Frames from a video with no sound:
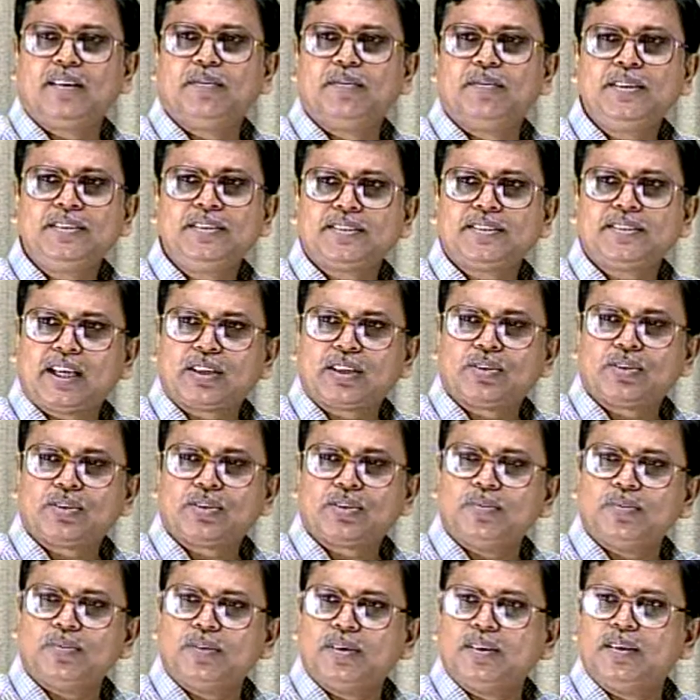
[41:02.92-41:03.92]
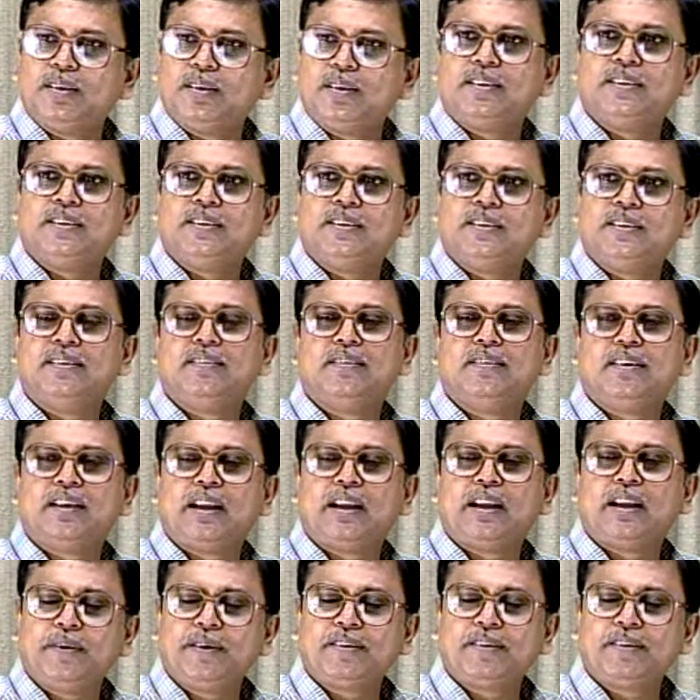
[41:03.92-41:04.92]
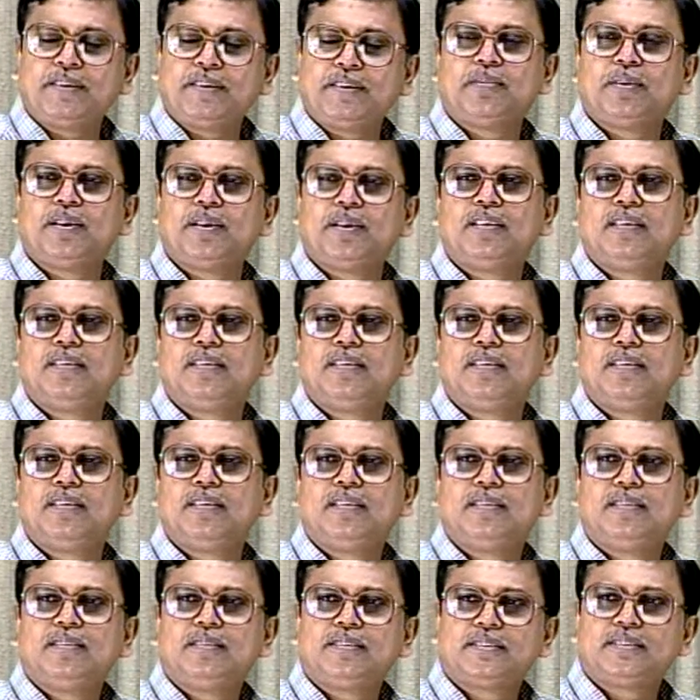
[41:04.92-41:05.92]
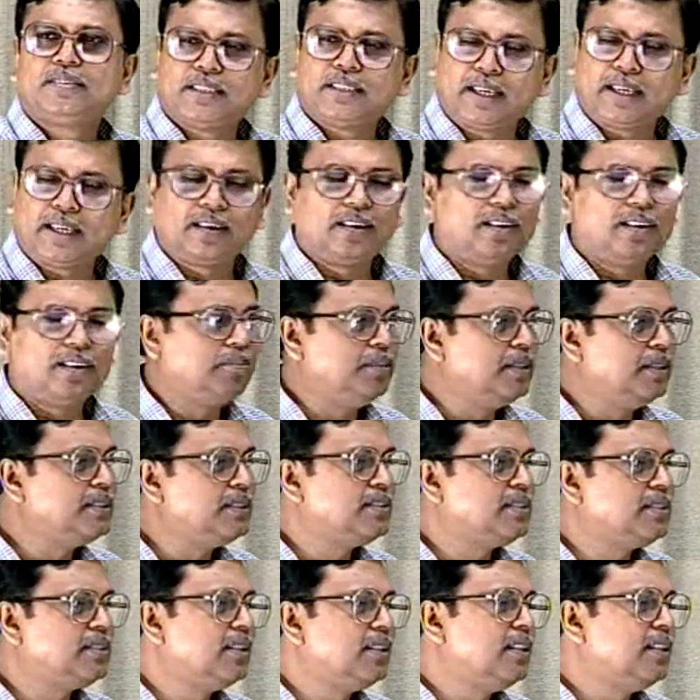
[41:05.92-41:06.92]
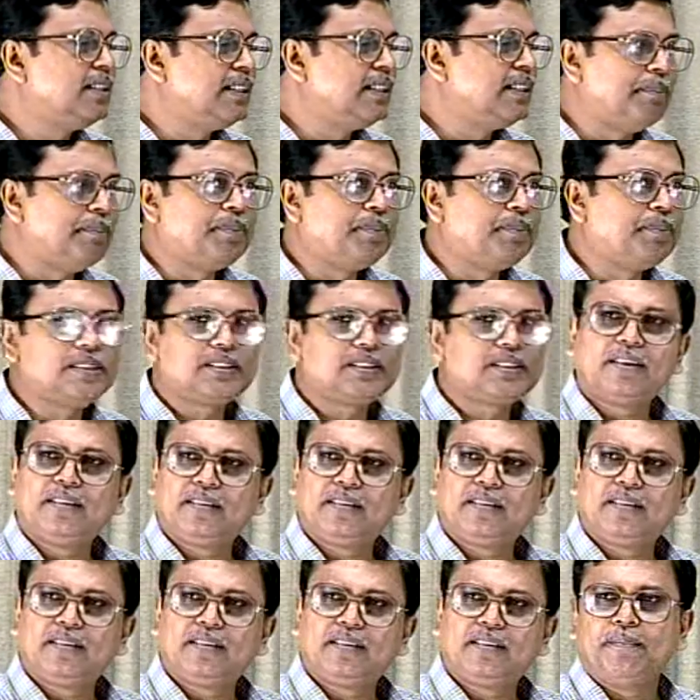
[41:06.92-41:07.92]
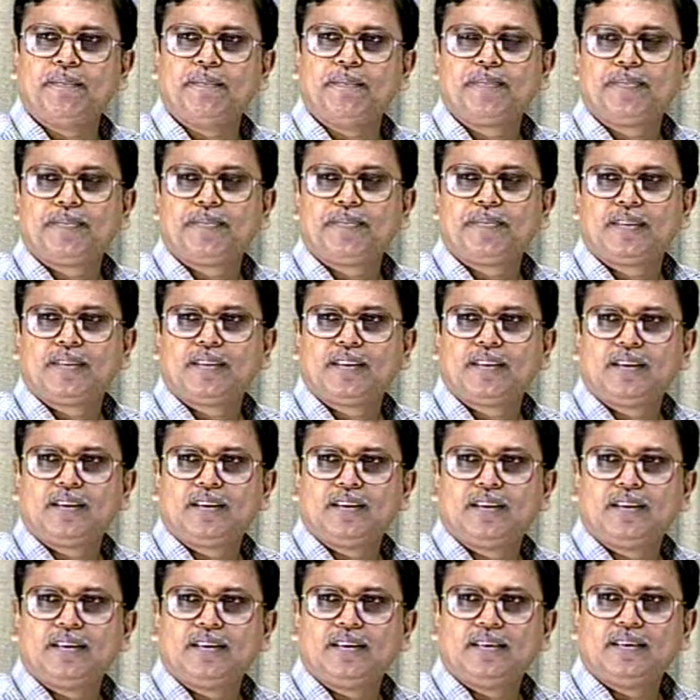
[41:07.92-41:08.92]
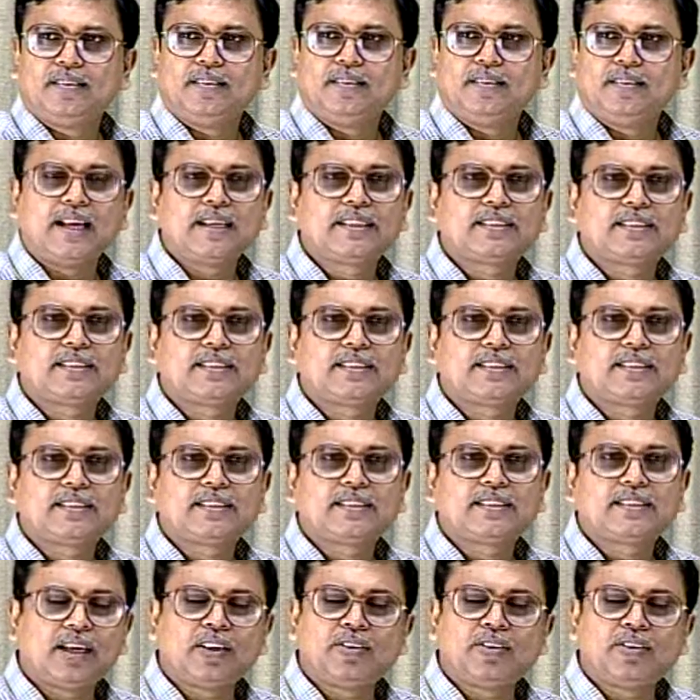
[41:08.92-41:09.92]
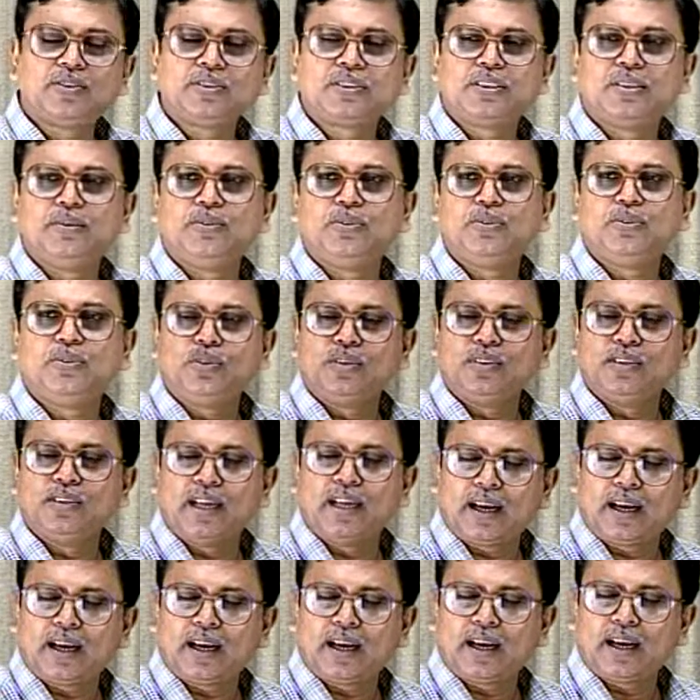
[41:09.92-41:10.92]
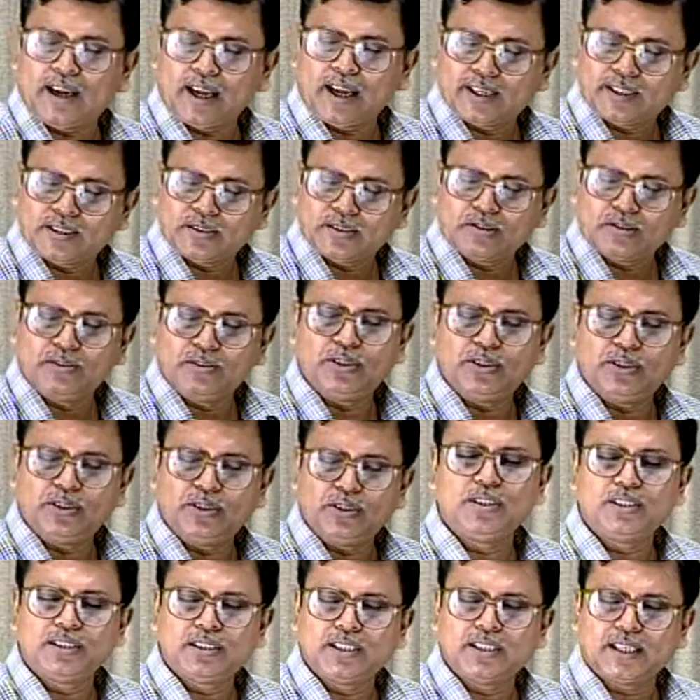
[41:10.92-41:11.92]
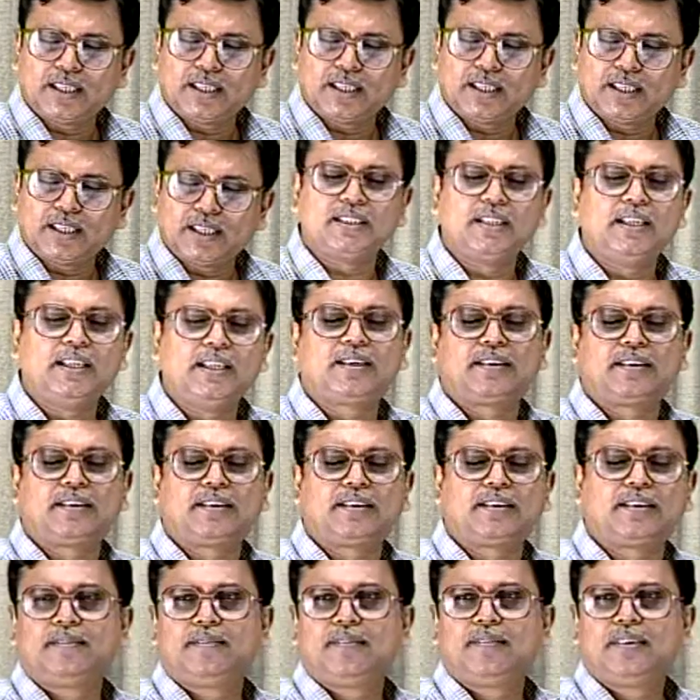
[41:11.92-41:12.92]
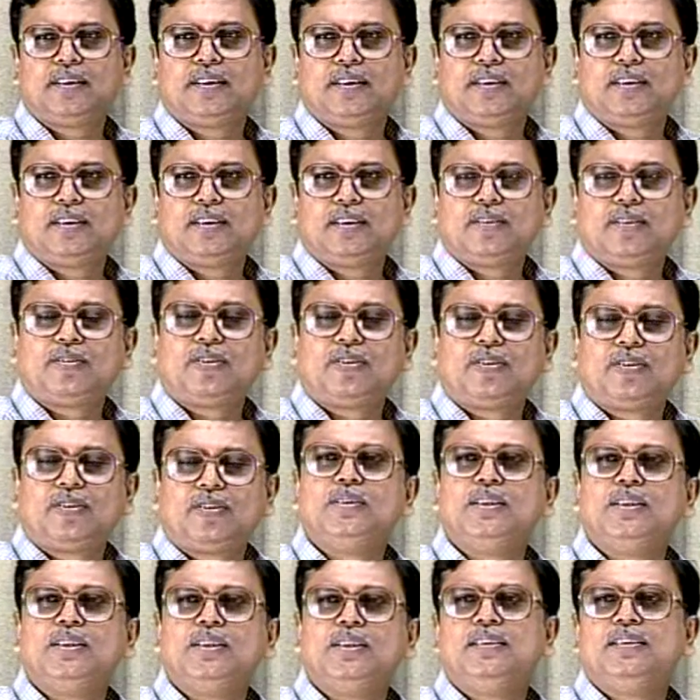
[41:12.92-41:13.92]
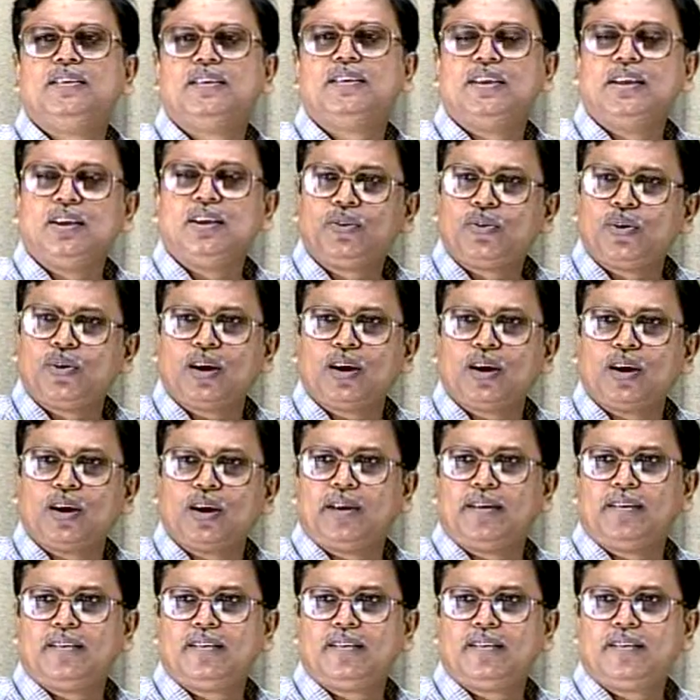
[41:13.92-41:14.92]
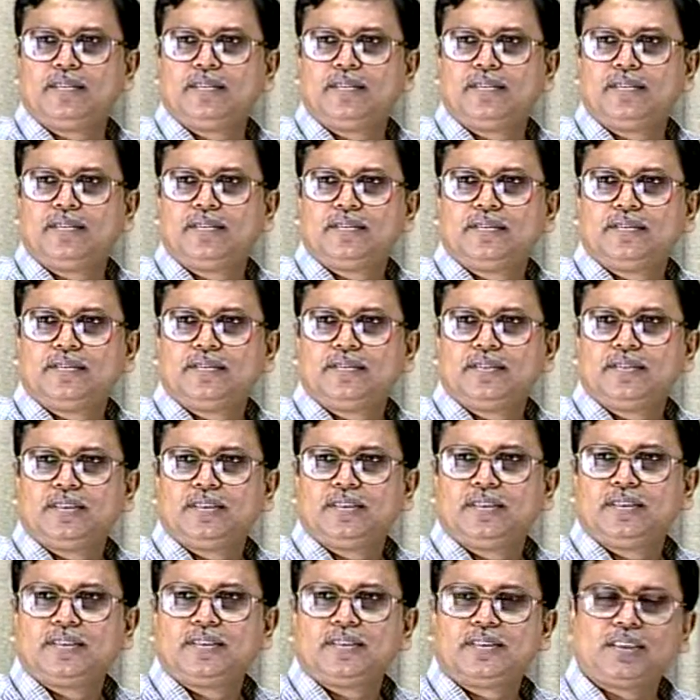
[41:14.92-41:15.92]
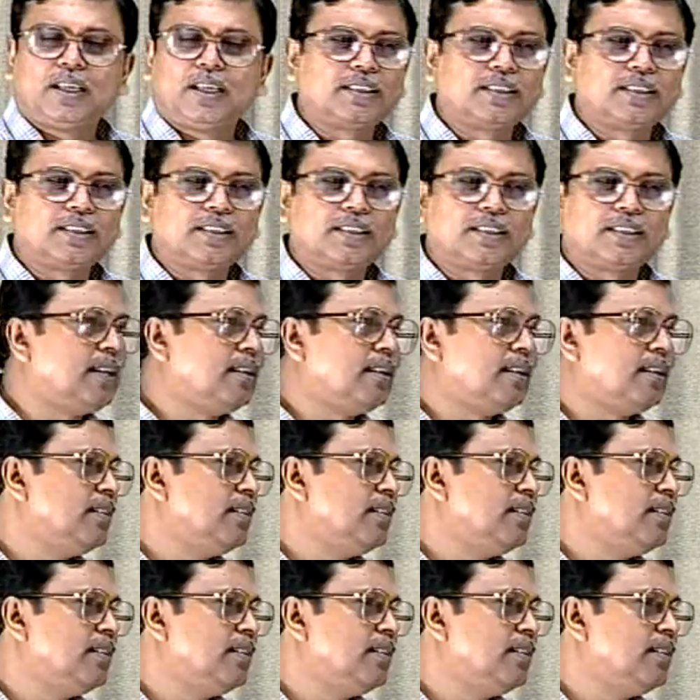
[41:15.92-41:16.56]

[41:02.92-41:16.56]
means the rapid thermal cycle means temperature and time. That's, that, is the, that has to be judiciously selected from the requirement such that